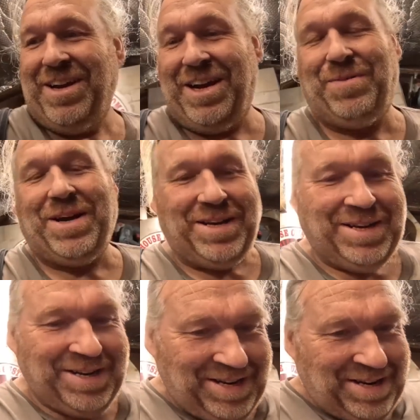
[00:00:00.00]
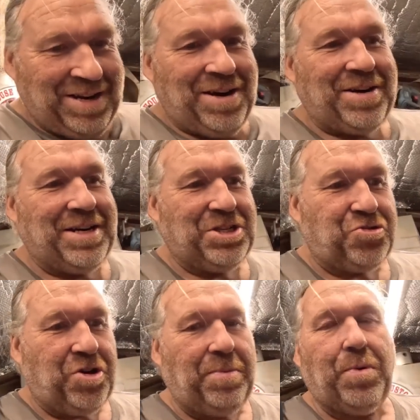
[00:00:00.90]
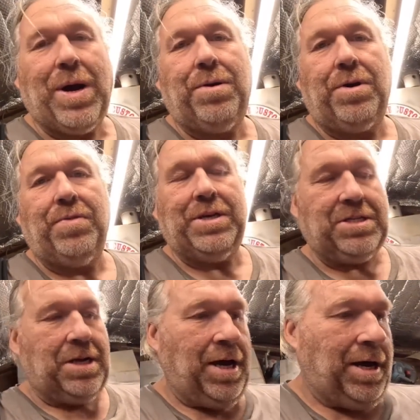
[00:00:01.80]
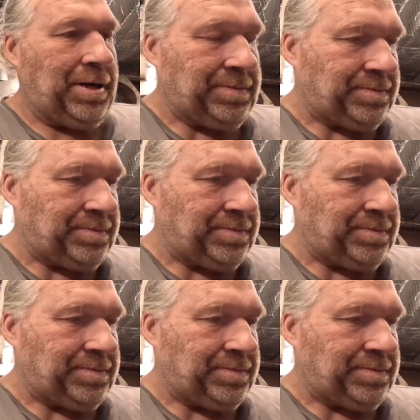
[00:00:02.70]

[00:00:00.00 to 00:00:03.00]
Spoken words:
Anyway, I'll get a streamer weld on this lot.